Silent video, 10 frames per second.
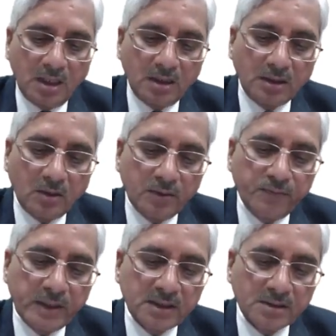Now if
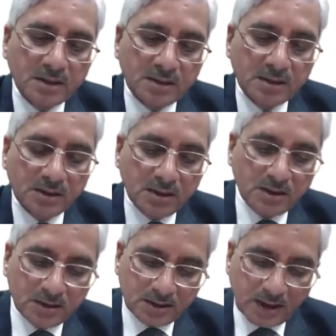we consider
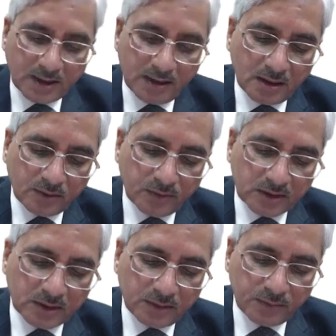the second
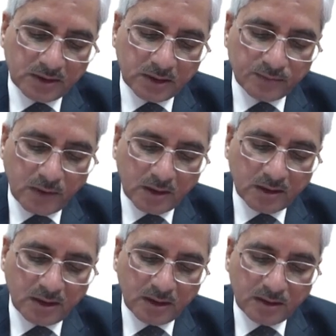equation, which is for
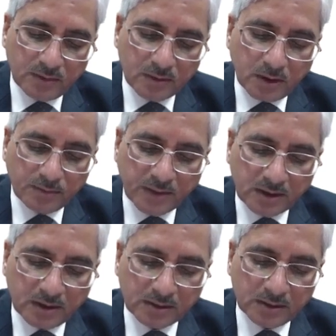delayed neutron
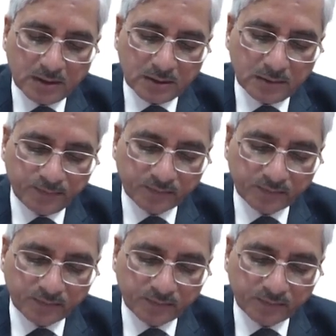precursors,